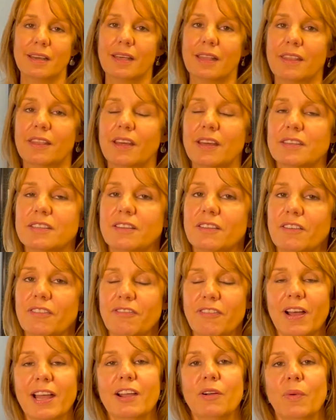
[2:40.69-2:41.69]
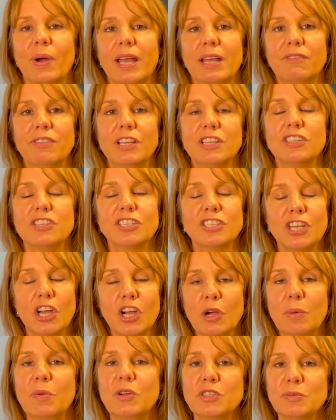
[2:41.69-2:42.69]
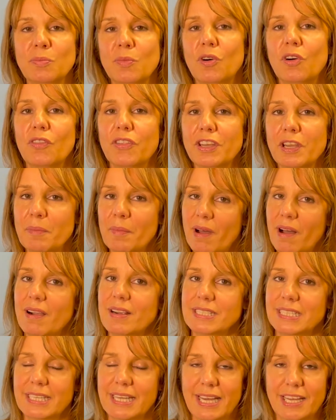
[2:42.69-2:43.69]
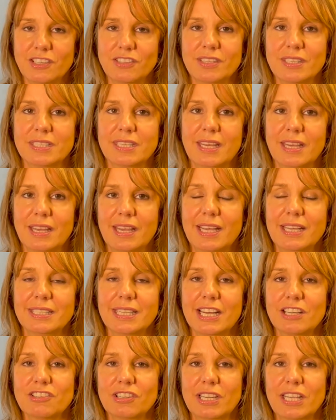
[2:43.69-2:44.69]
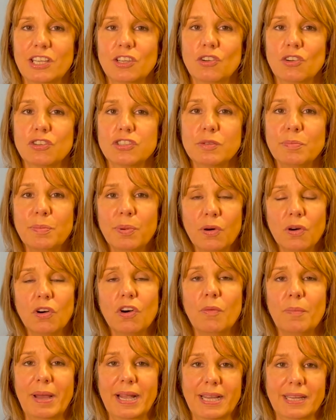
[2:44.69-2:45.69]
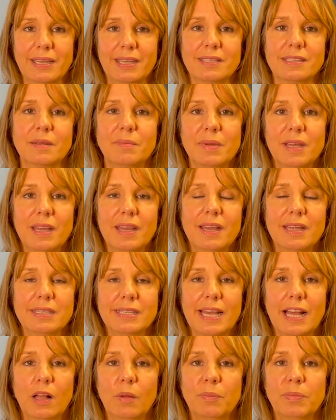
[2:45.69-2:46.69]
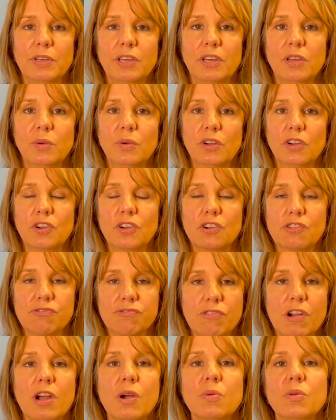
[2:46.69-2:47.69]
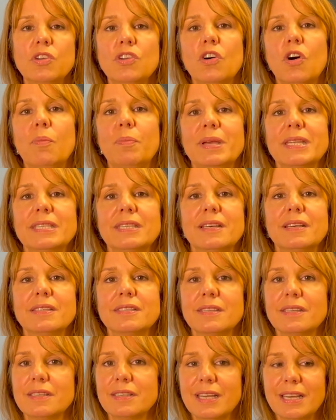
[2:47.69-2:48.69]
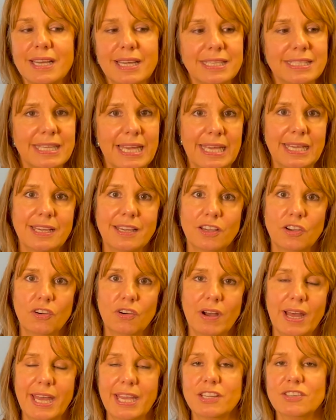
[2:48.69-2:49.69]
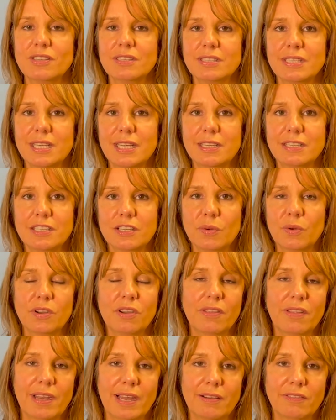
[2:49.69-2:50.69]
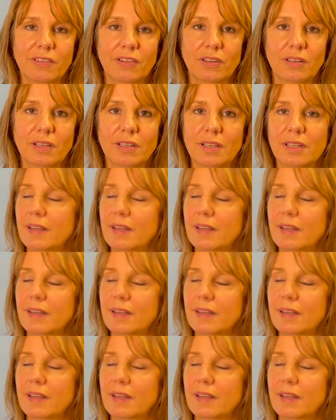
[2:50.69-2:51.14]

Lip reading: that Firewave is so much more than a marketing agency. It's actually your support mechanism to help you grow your business and take your agency to another level.